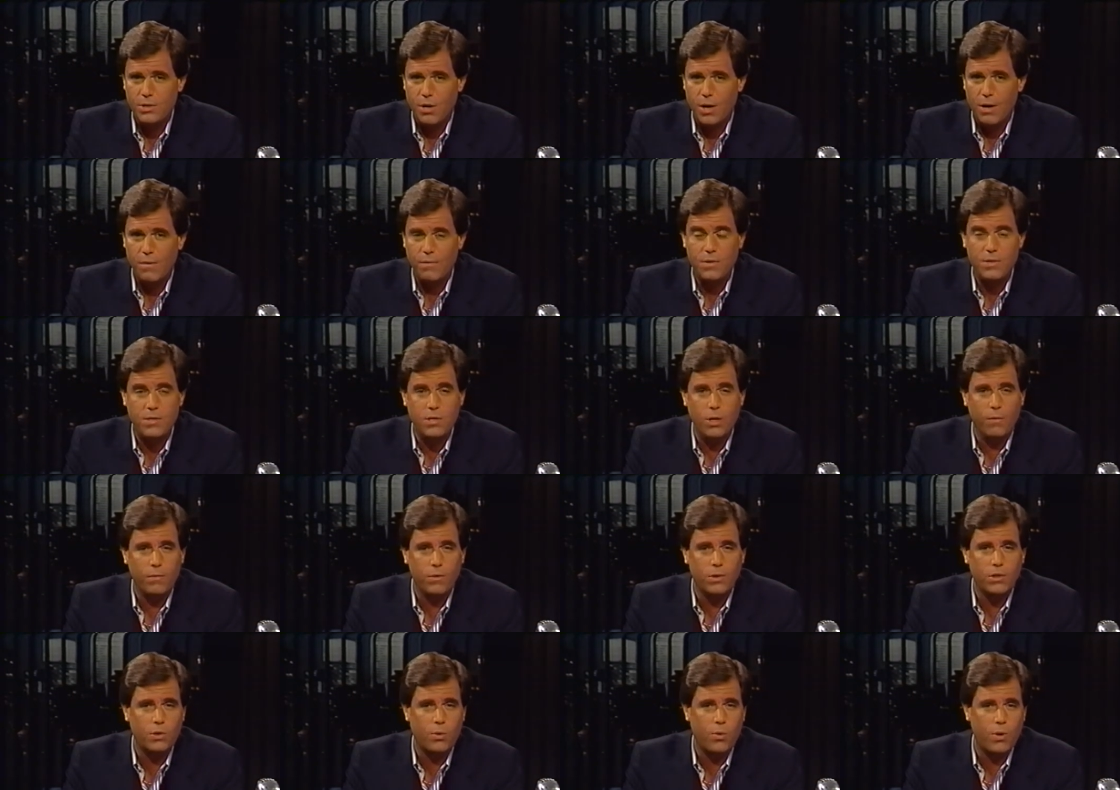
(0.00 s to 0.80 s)
a star of the
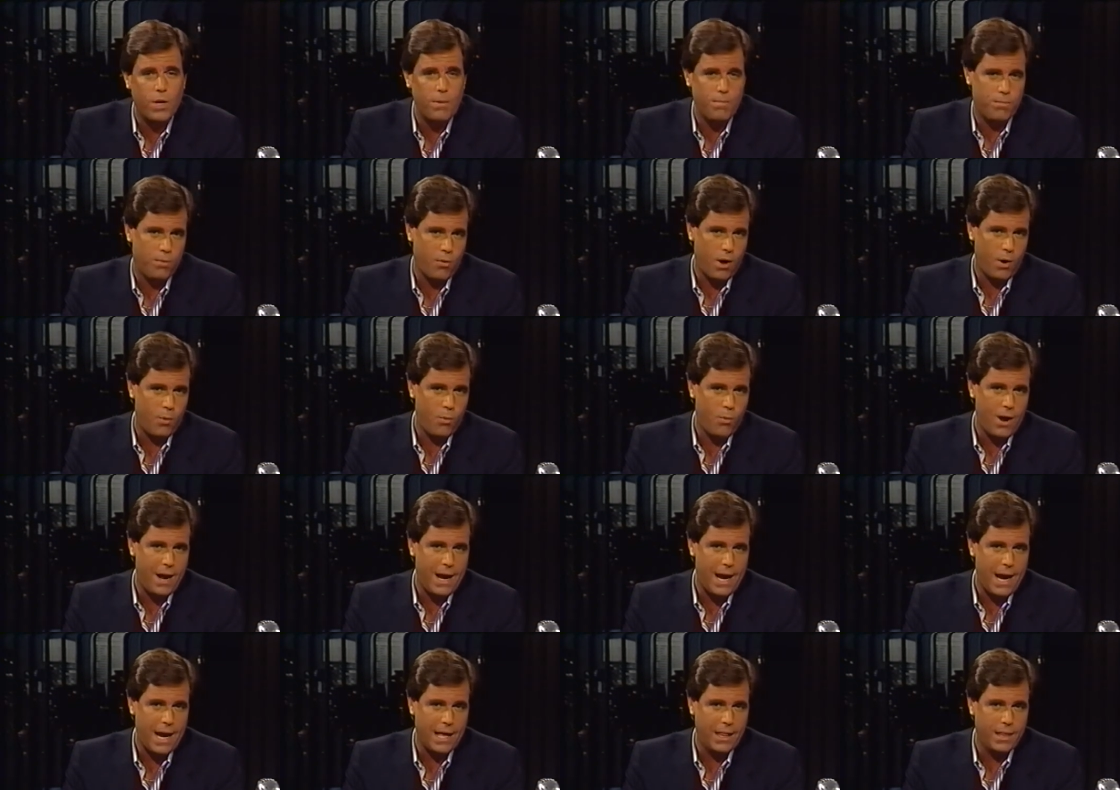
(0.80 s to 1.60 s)
silver screen,
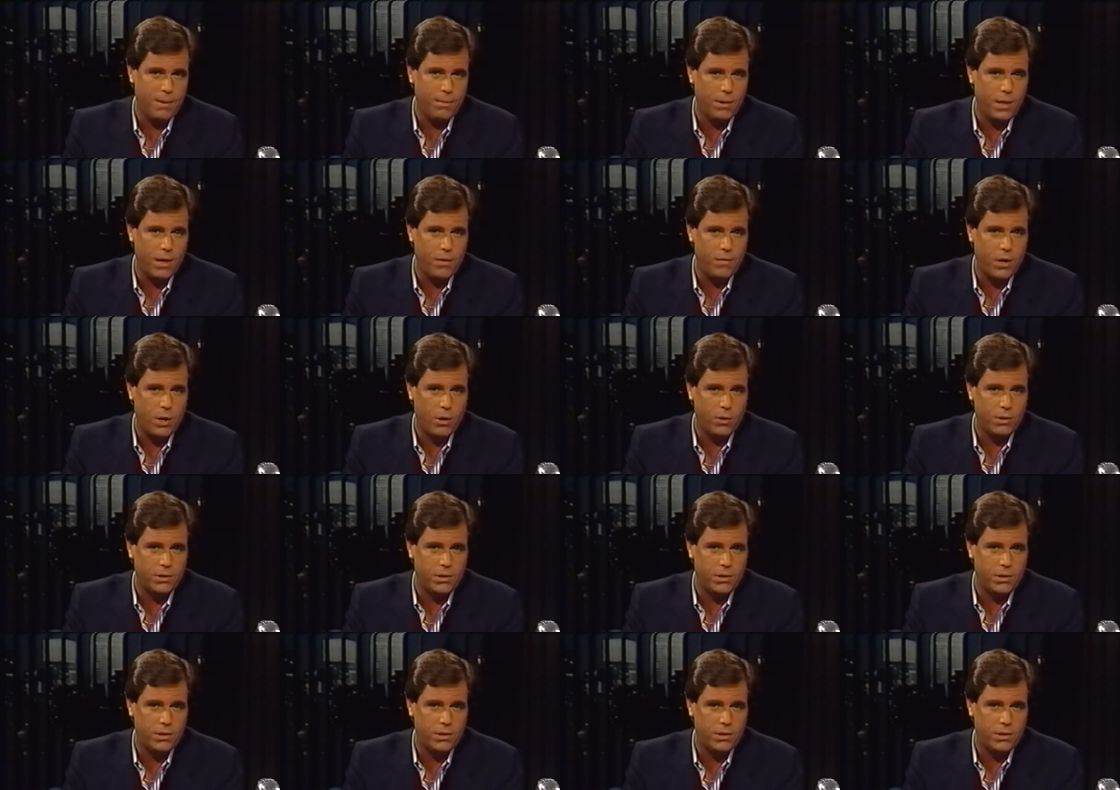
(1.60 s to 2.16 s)
Broadway, and the beloved